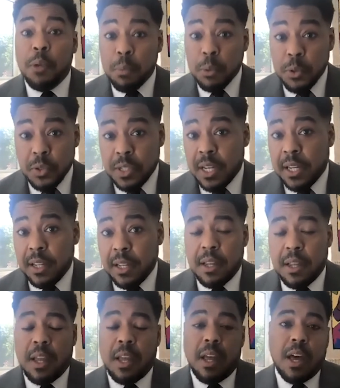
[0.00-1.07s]
people study,
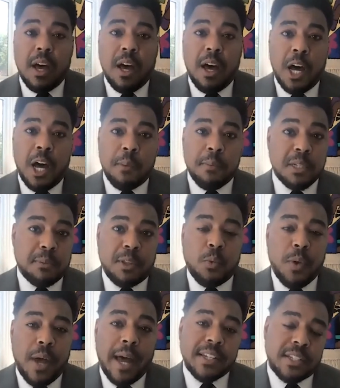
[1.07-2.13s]

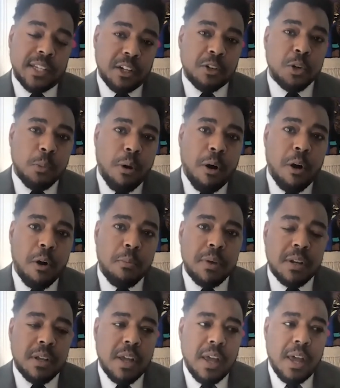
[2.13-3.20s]
something we isolate in a
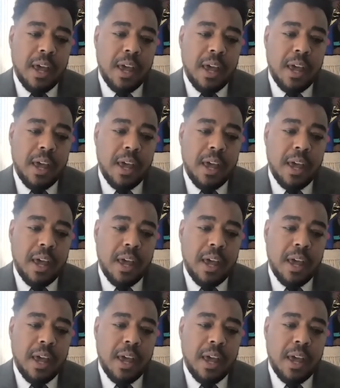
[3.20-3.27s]
department.